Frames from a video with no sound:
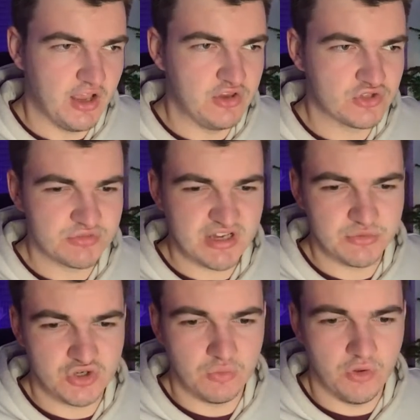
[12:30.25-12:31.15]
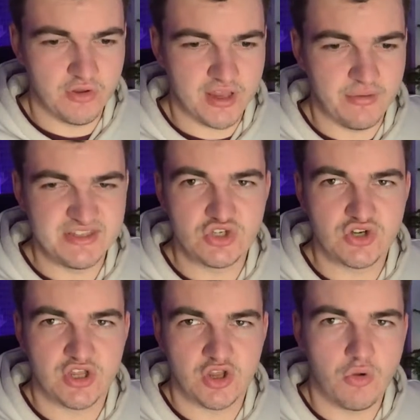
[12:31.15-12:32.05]
Sometimes you couldn't work out, is he
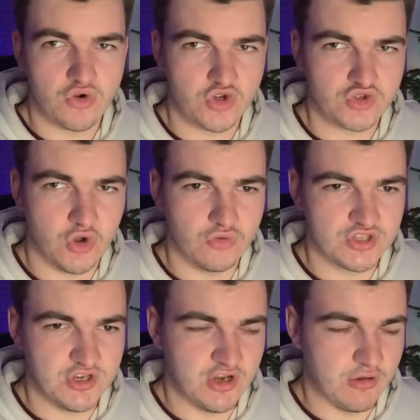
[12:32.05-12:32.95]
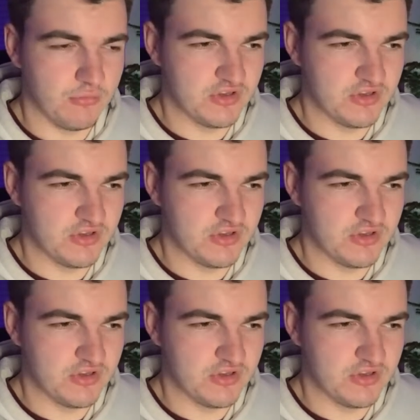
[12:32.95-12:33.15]
trying to go across goal to,